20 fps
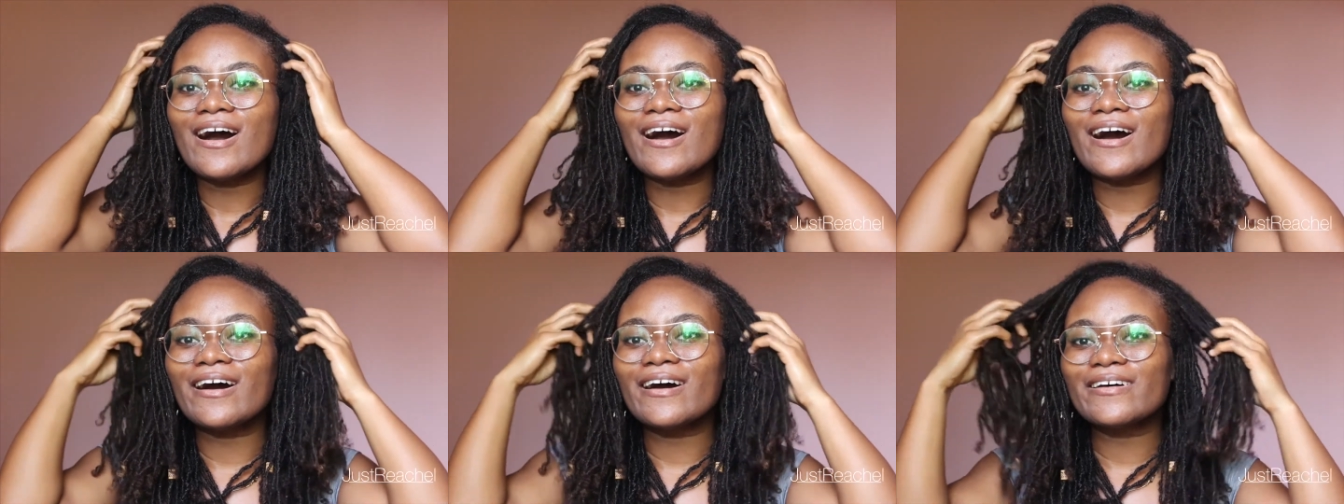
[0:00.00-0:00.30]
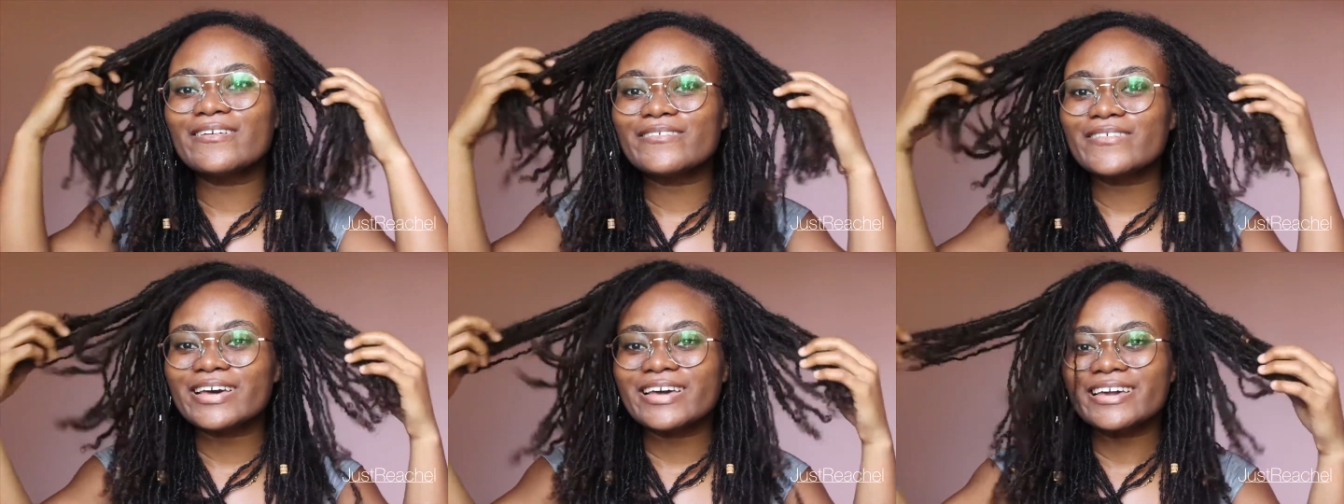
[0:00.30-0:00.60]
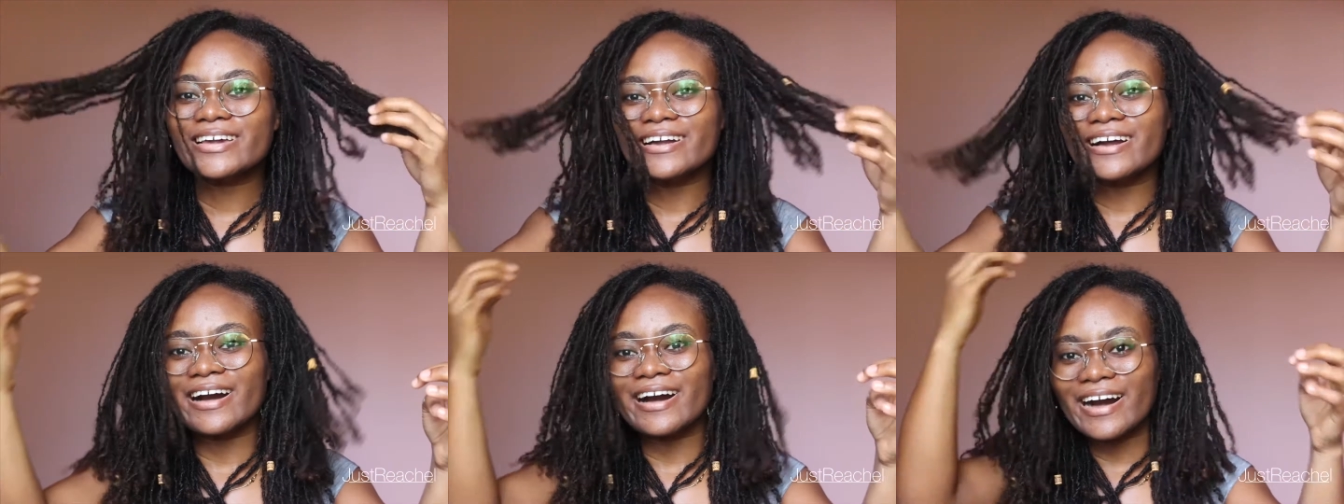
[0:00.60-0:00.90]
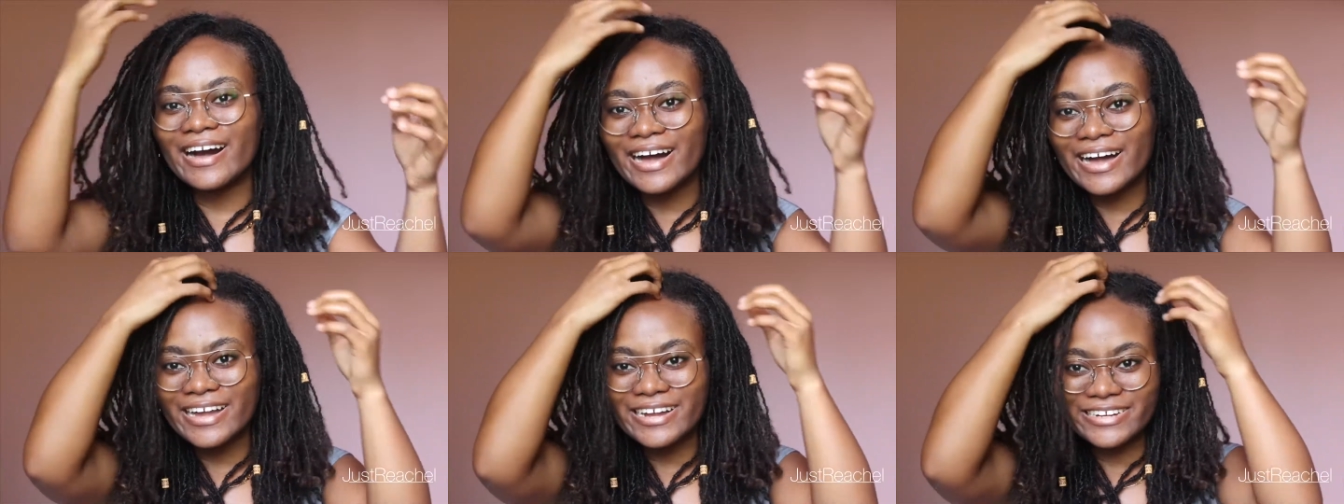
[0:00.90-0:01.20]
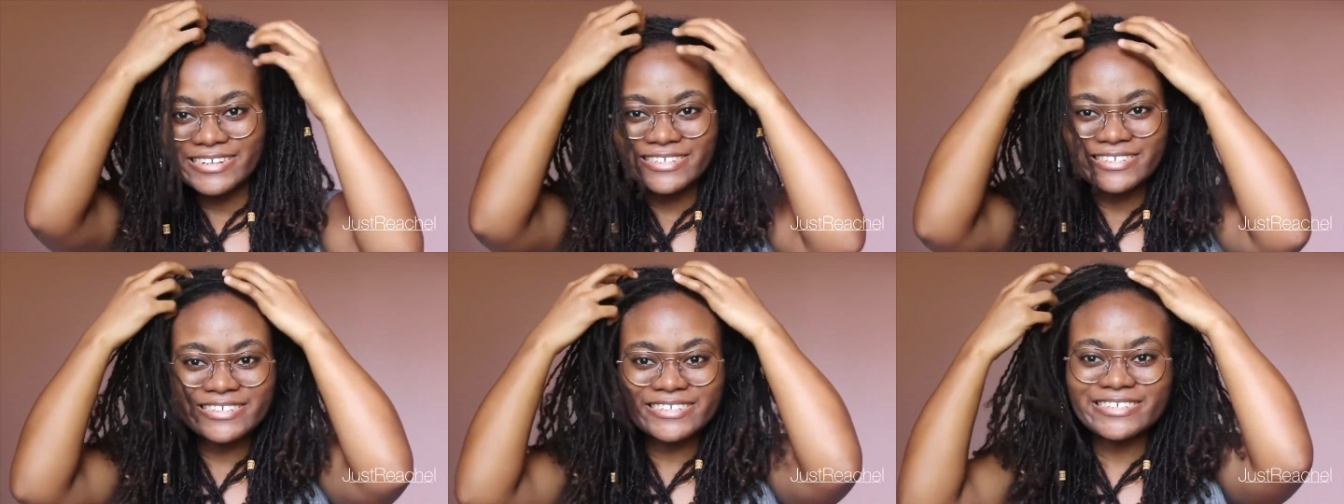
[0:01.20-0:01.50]
Oh my
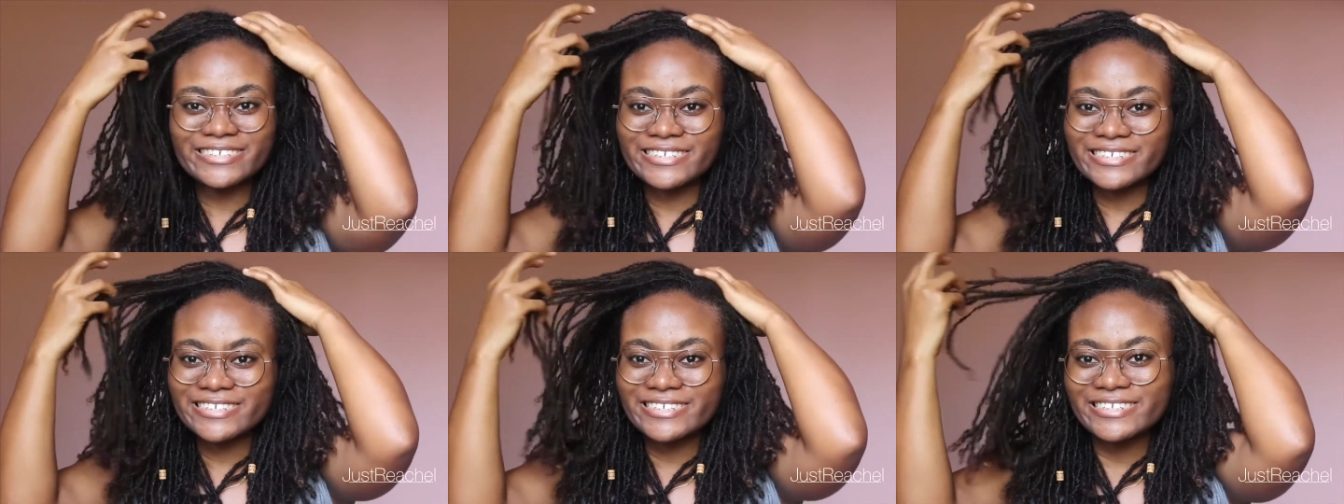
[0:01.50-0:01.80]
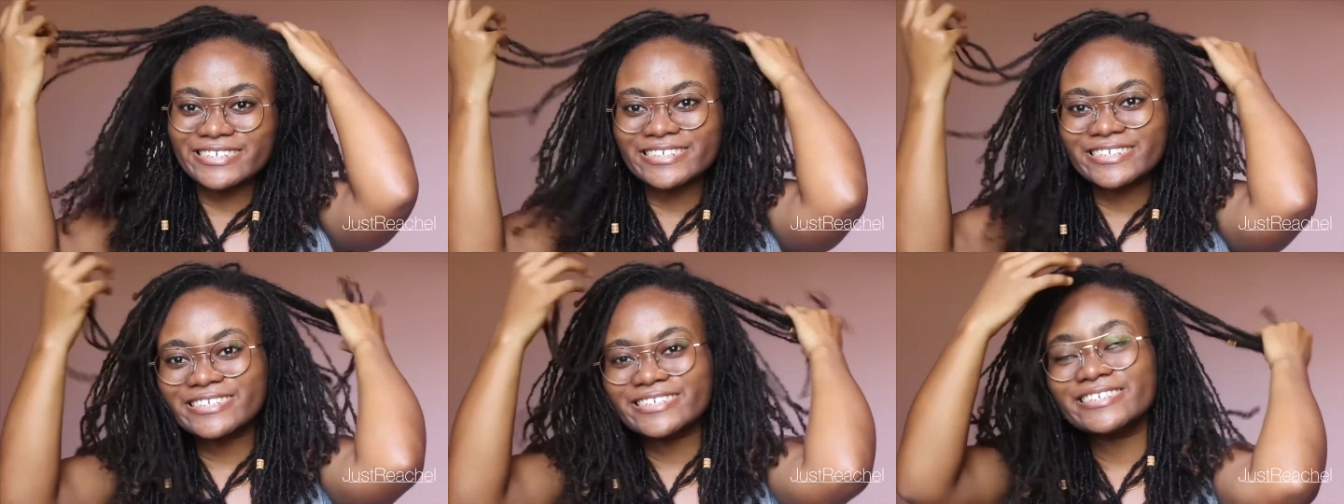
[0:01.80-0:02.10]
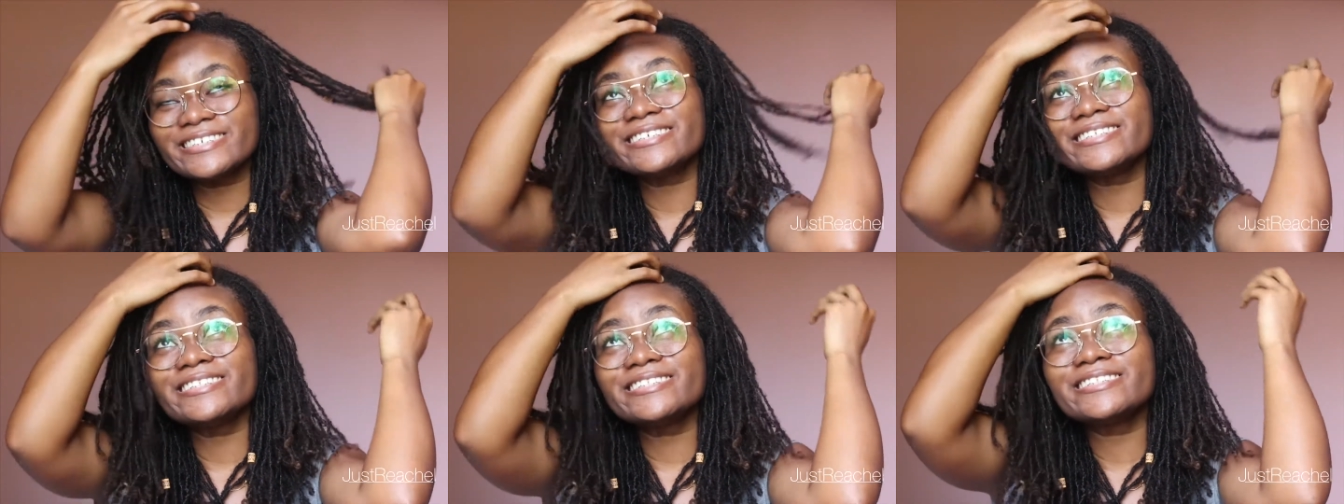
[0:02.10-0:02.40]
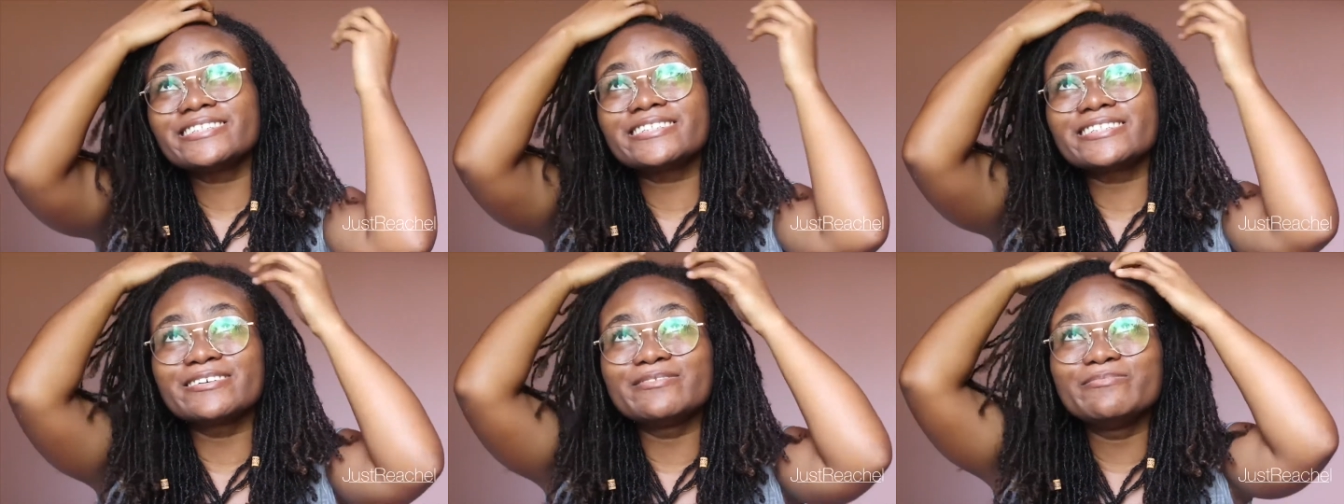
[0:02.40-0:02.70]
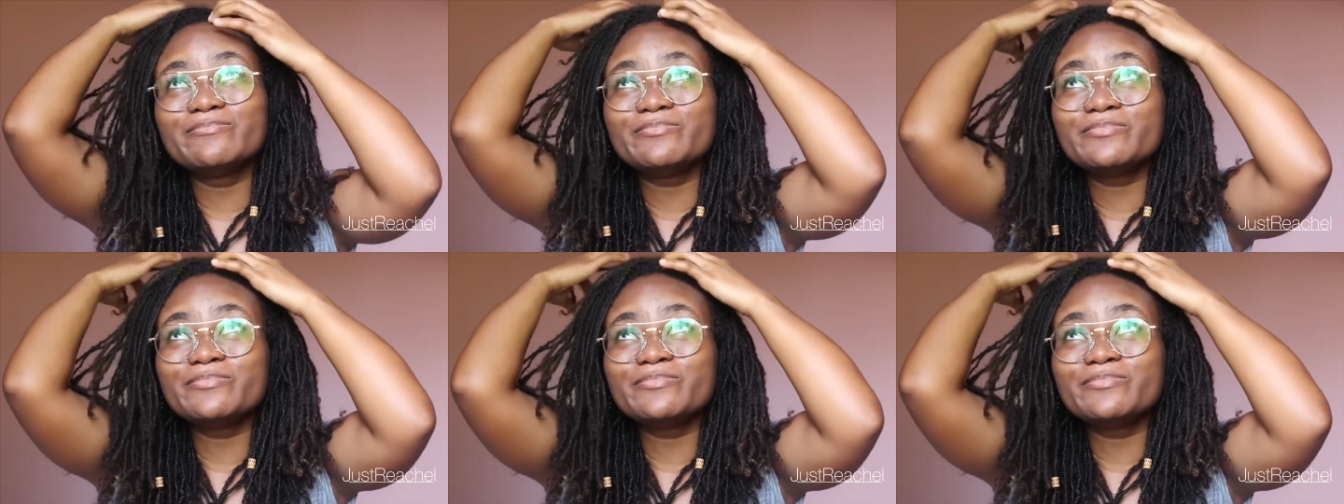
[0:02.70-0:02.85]
gosh, some